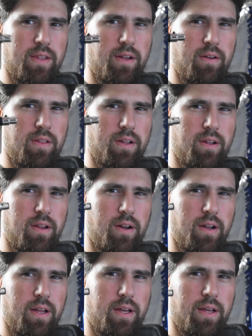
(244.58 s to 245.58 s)
there, that
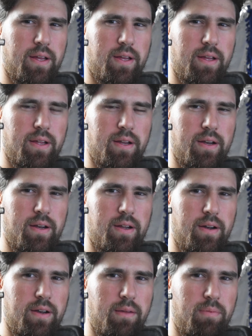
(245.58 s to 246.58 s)
little
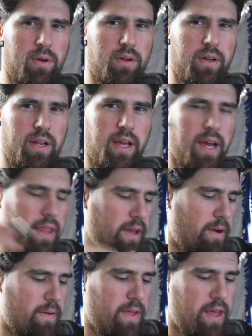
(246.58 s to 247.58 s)
nipple-looking guy
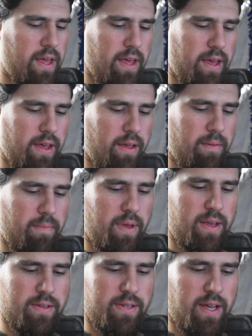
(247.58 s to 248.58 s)
there.
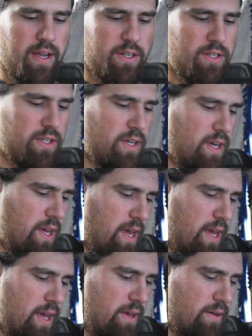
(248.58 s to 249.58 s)
Is
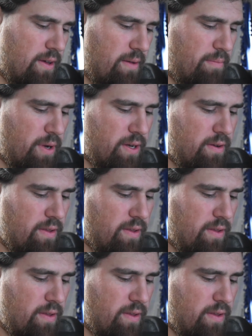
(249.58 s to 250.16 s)
actually a button